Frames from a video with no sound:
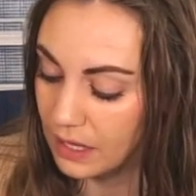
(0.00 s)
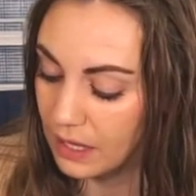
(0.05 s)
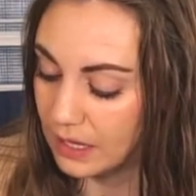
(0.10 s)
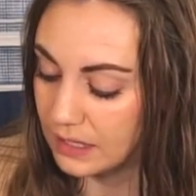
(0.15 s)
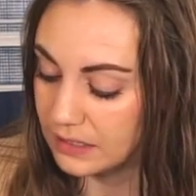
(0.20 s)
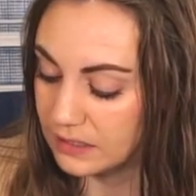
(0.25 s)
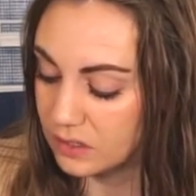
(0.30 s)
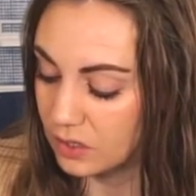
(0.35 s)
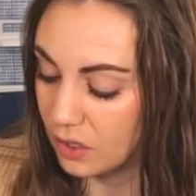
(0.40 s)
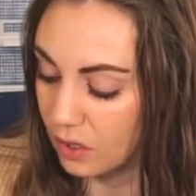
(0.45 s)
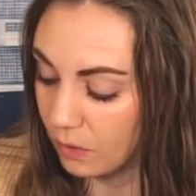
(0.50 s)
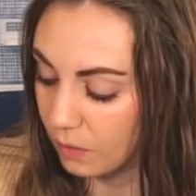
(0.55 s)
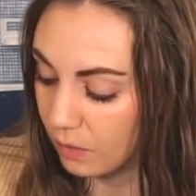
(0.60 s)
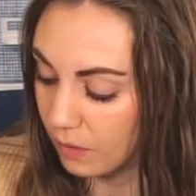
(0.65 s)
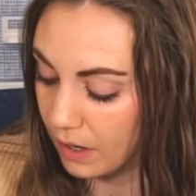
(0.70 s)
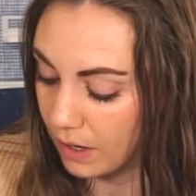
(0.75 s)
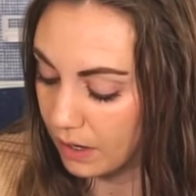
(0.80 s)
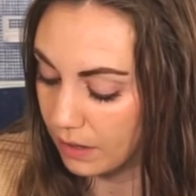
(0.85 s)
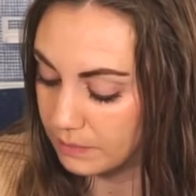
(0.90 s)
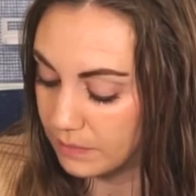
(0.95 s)
and
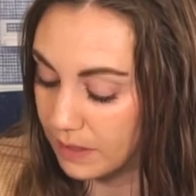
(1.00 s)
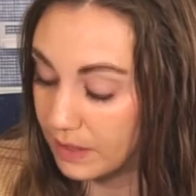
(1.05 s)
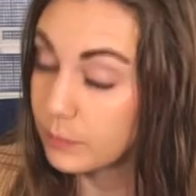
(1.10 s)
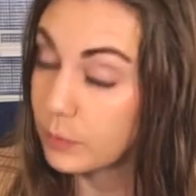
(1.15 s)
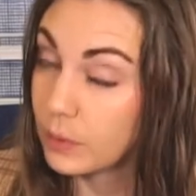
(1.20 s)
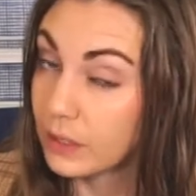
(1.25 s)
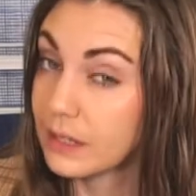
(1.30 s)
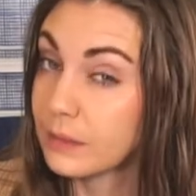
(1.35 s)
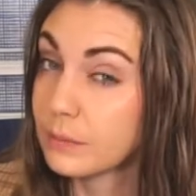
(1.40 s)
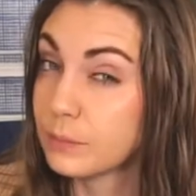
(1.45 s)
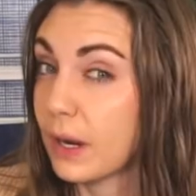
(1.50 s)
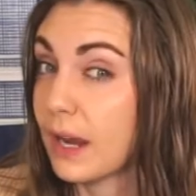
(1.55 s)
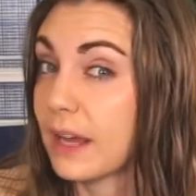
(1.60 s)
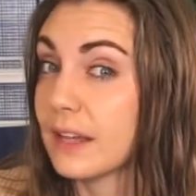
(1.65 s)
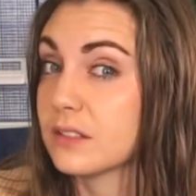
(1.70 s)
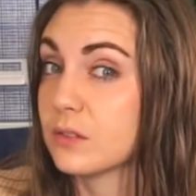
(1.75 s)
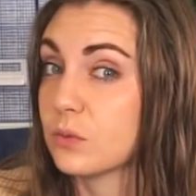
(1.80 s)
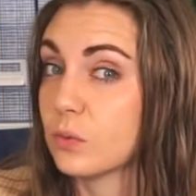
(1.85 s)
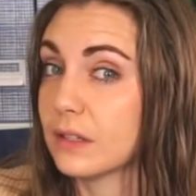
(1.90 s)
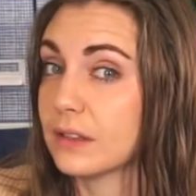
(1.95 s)
so um, I'm pretty
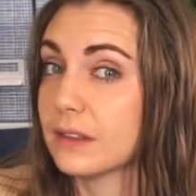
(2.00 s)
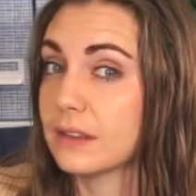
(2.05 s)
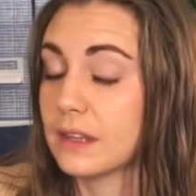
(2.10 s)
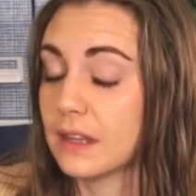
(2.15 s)
impressed with